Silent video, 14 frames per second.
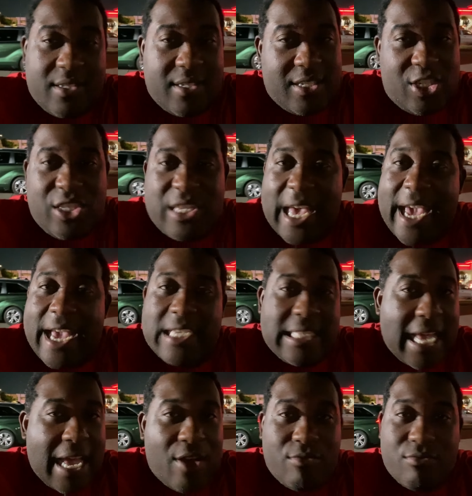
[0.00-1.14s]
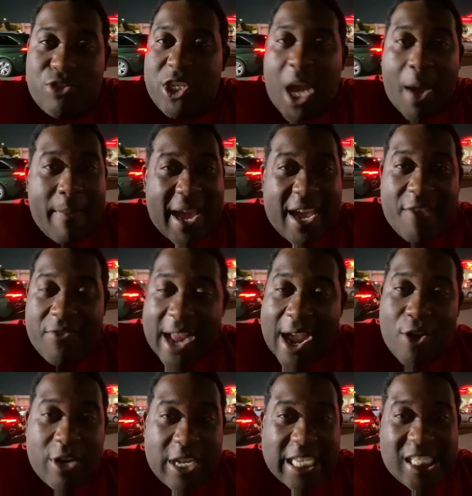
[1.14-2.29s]
She did hands down. She come back here for now
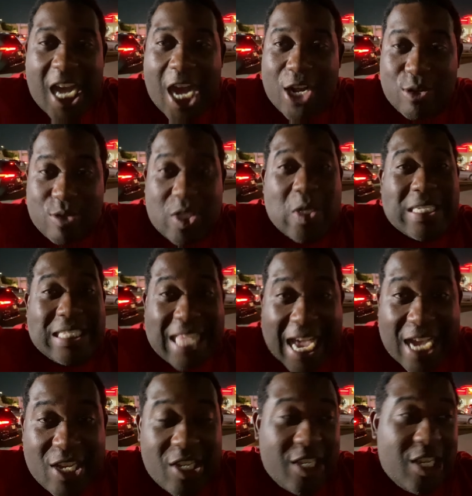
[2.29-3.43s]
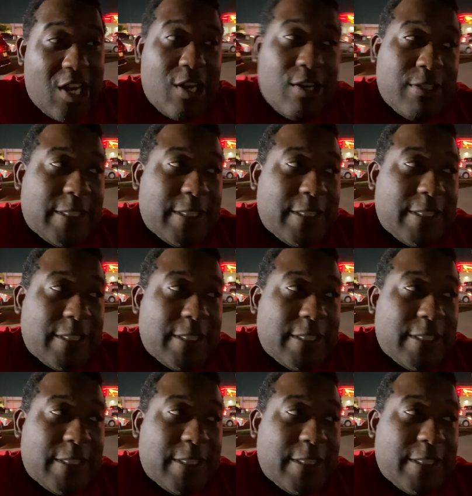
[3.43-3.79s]
on to get tacos, so it's that good, y'all.